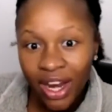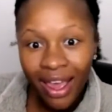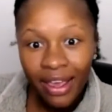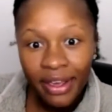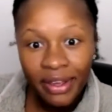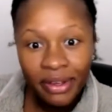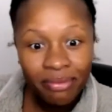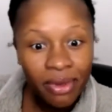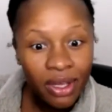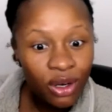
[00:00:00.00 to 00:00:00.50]

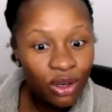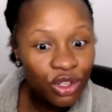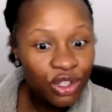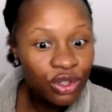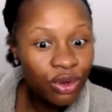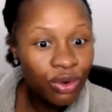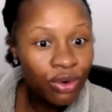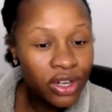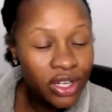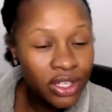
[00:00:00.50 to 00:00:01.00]
day in her
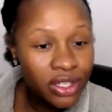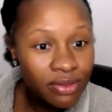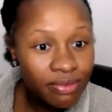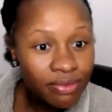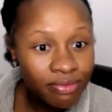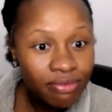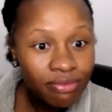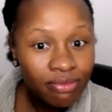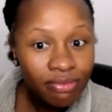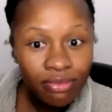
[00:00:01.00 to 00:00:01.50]
stores.
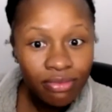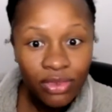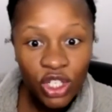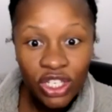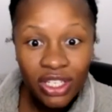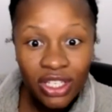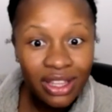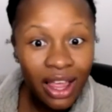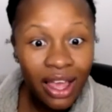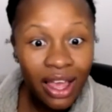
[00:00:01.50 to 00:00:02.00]

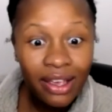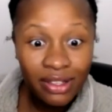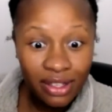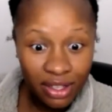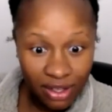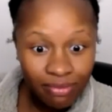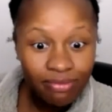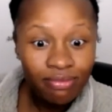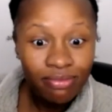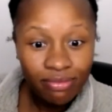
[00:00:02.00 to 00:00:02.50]
She slangs
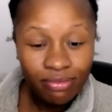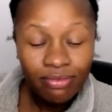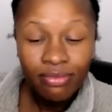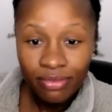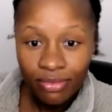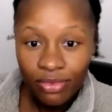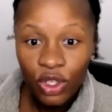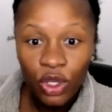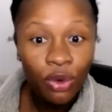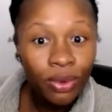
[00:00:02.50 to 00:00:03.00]
it.
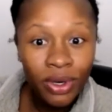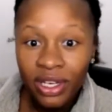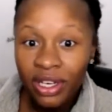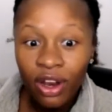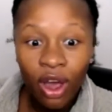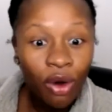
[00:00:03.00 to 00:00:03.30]
You wouldn't